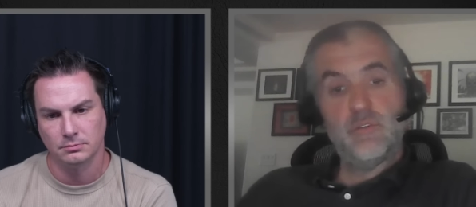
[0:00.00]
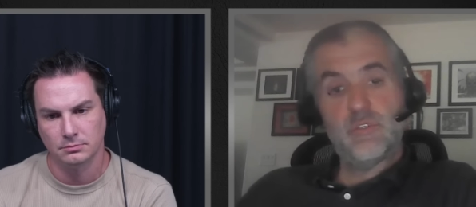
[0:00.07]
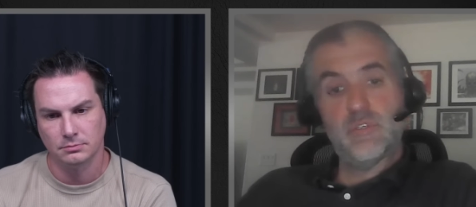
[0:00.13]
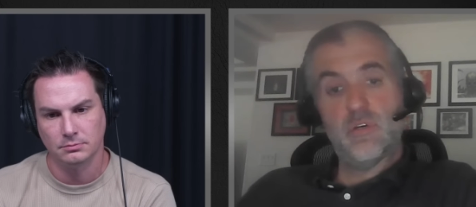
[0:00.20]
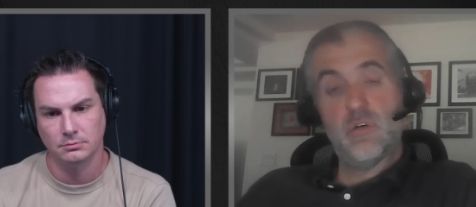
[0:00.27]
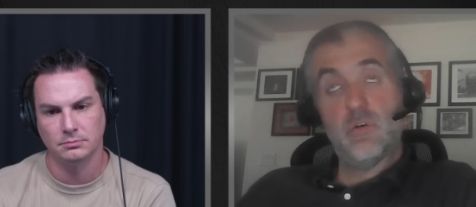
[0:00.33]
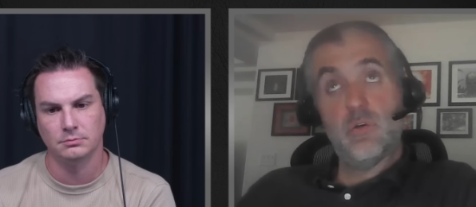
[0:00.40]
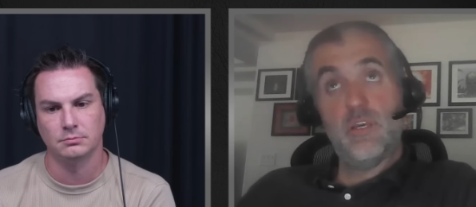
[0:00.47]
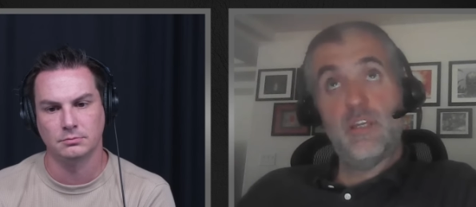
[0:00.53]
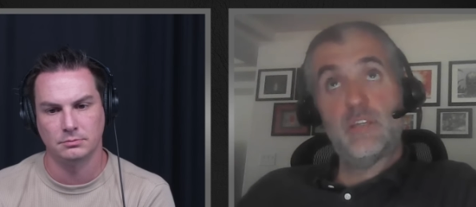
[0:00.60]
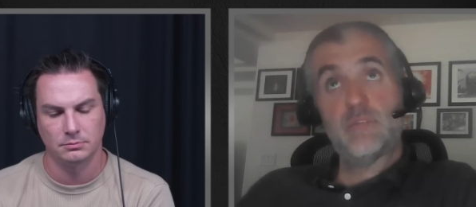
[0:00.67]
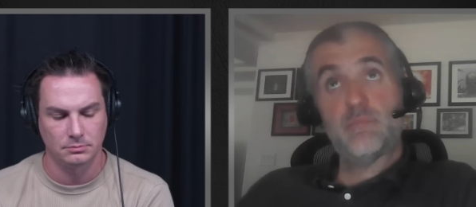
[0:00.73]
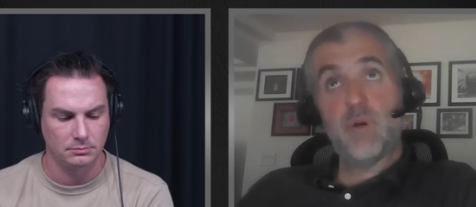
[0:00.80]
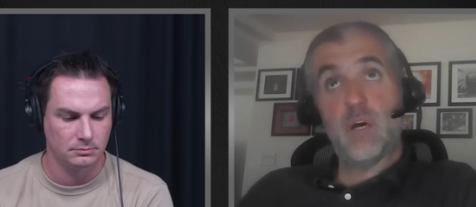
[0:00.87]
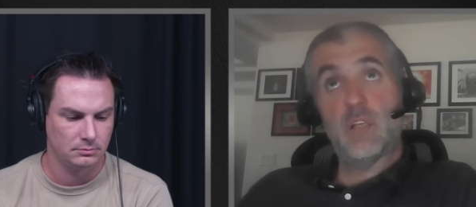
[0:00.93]
Speaker 1: so it
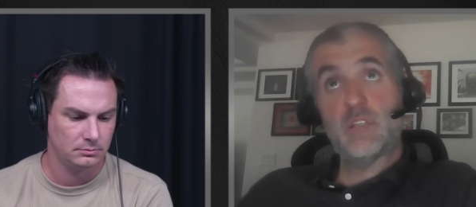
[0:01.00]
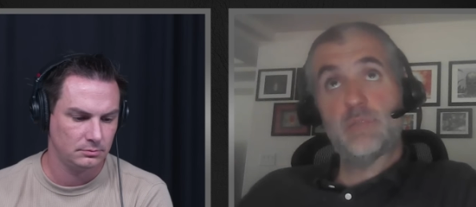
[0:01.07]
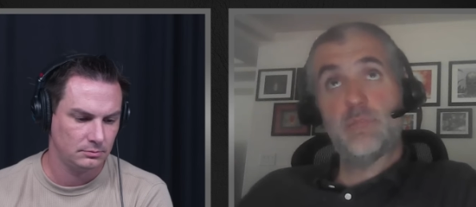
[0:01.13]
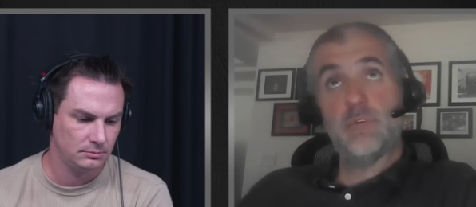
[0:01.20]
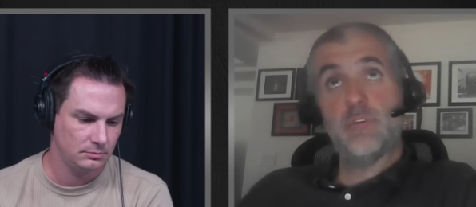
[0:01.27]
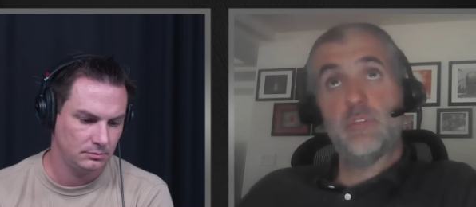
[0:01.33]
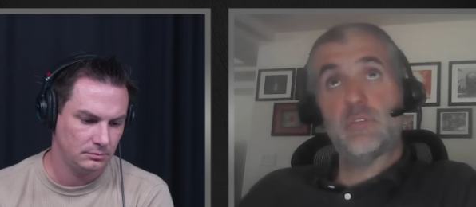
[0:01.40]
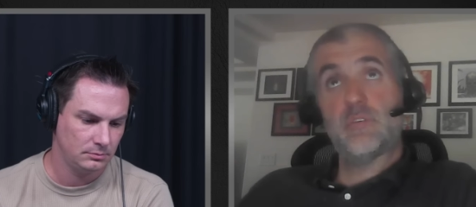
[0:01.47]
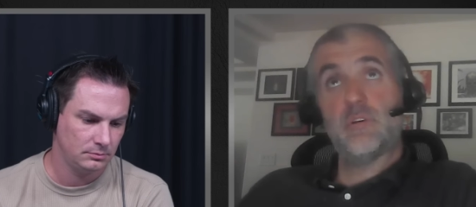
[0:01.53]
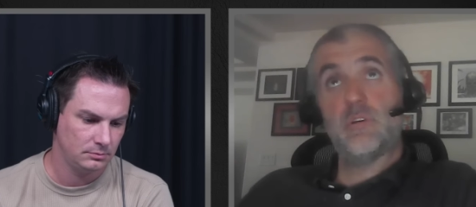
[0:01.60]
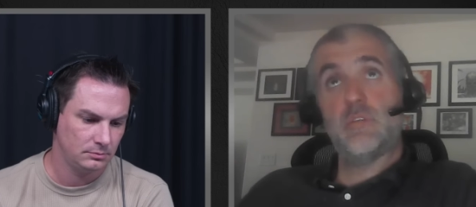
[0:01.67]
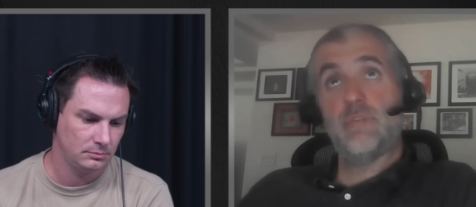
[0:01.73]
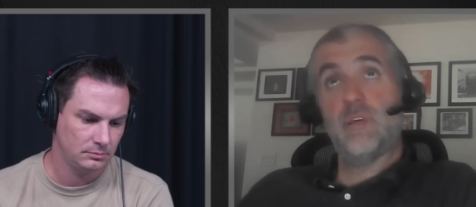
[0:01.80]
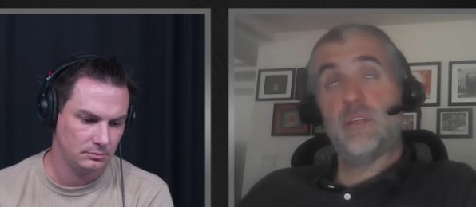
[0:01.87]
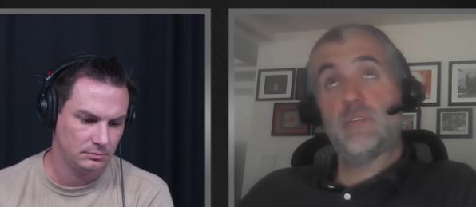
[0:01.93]
is possible that
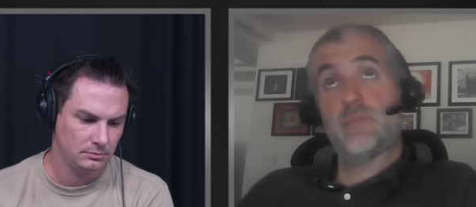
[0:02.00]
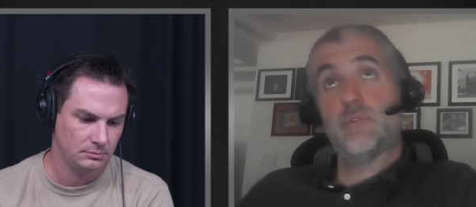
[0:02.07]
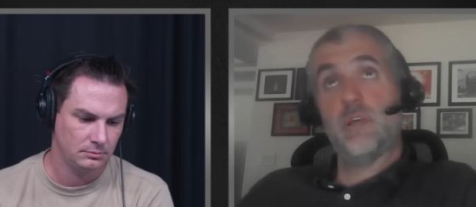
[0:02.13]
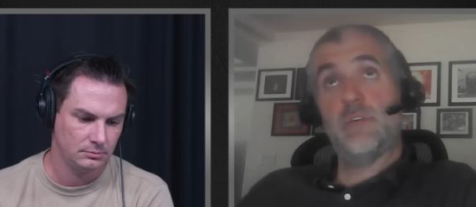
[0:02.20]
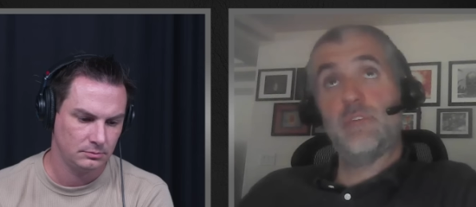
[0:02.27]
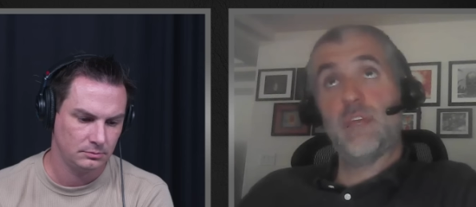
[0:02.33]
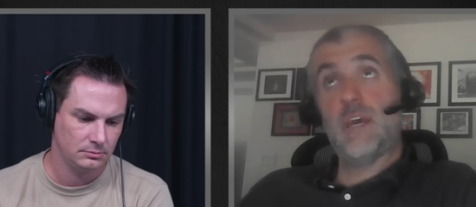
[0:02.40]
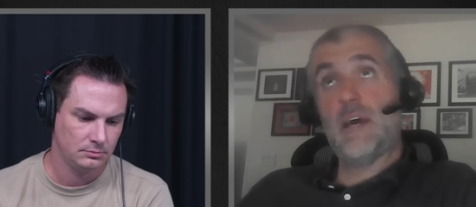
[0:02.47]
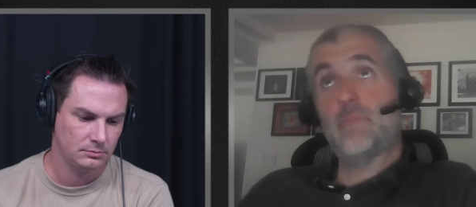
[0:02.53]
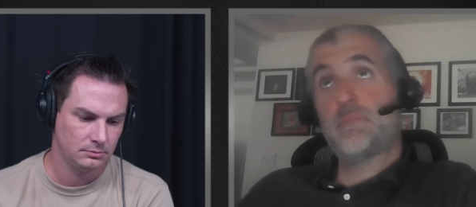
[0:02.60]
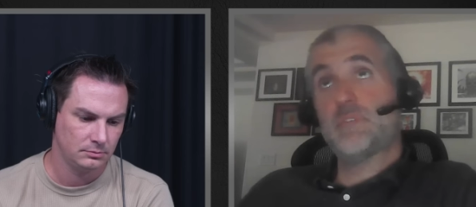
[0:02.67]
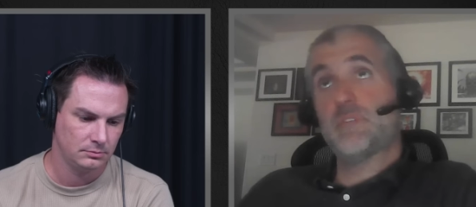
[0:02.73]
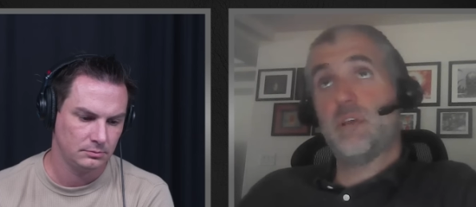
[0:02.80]
certain events will have caps.